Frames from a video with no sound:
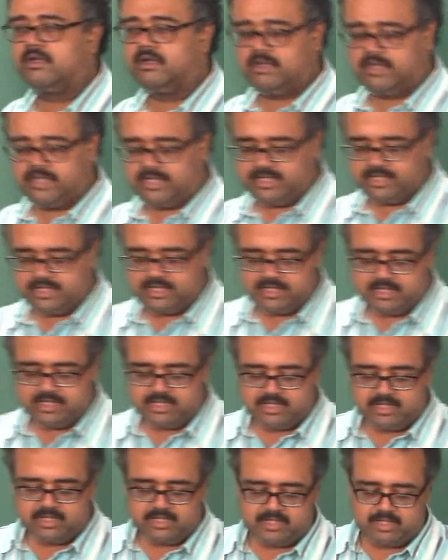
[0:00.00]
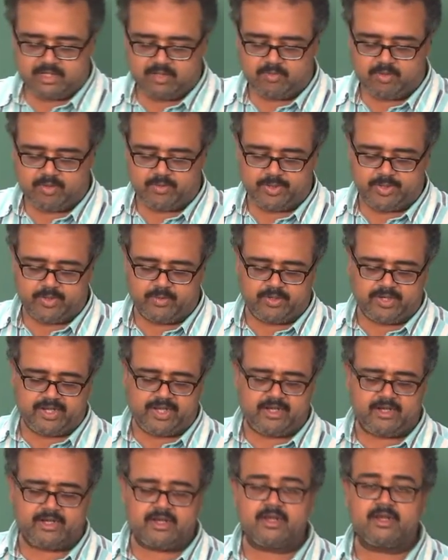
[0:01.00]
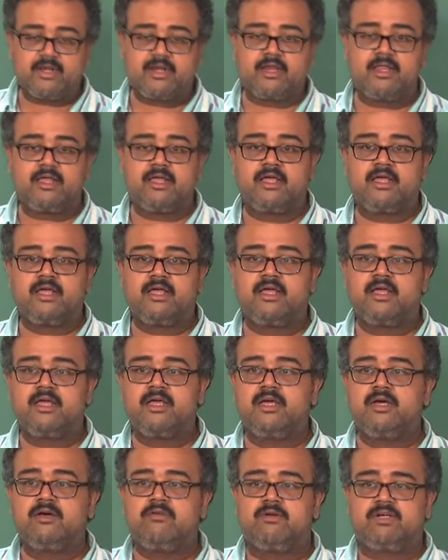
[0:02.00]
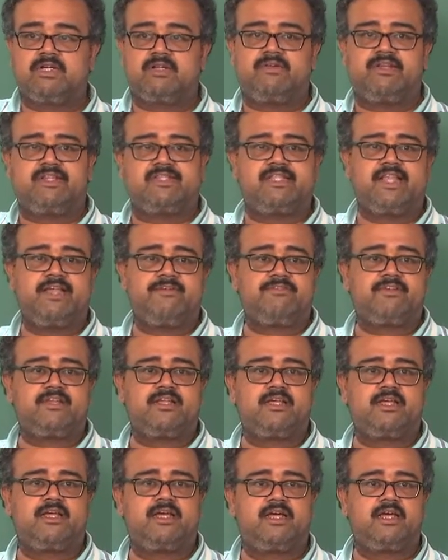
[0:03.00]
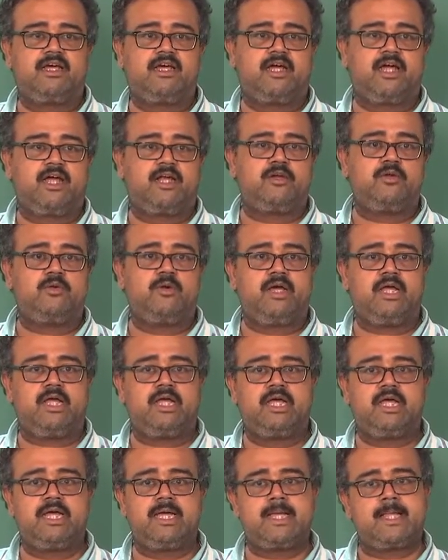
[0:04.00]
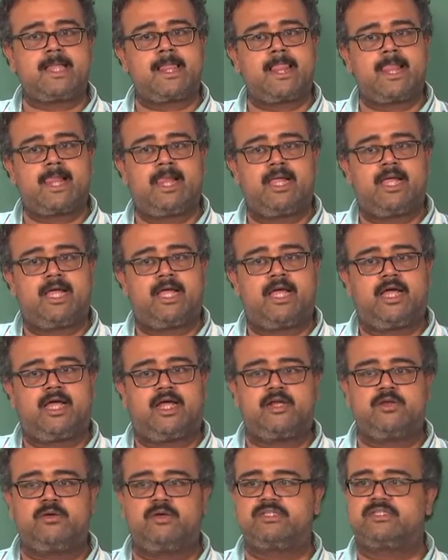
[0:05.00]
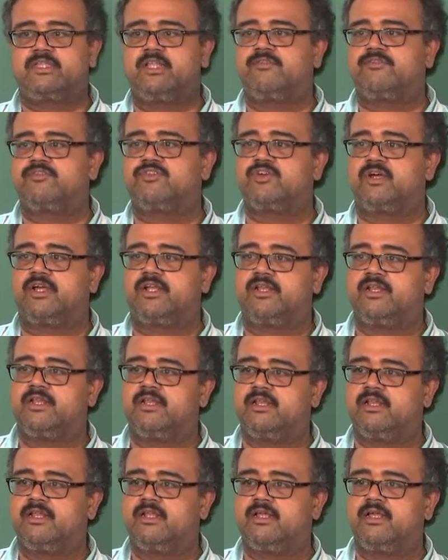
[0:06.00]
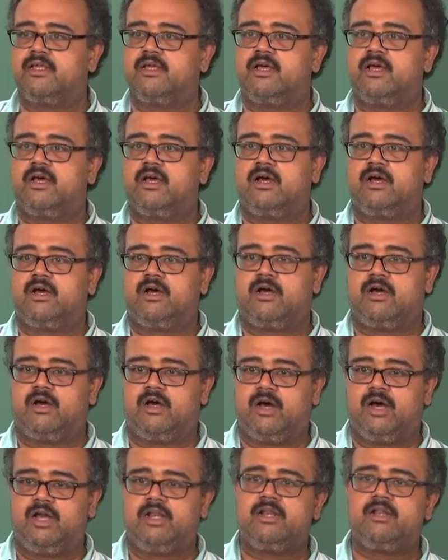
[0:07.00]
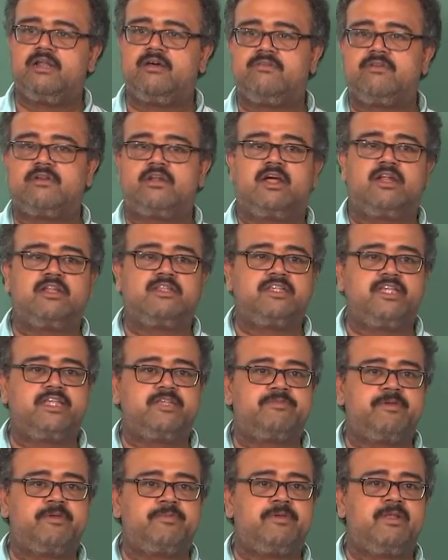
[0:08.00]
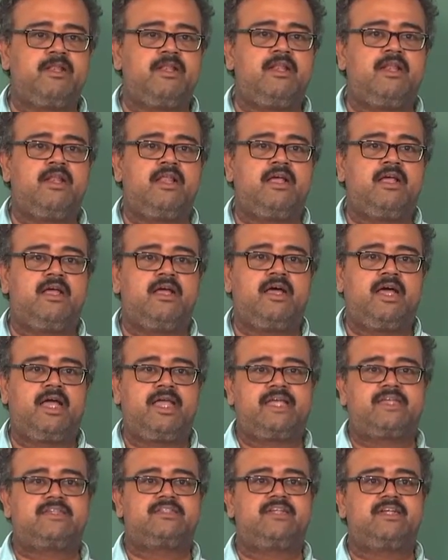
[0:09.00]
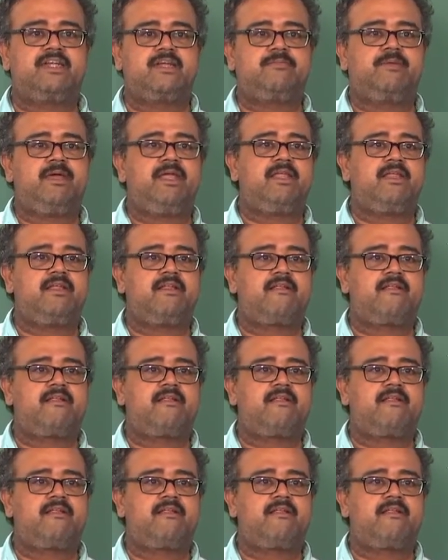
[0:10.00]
right. Now, what do I do again? Whatever is left I do a self join, or for non CS people I extend it by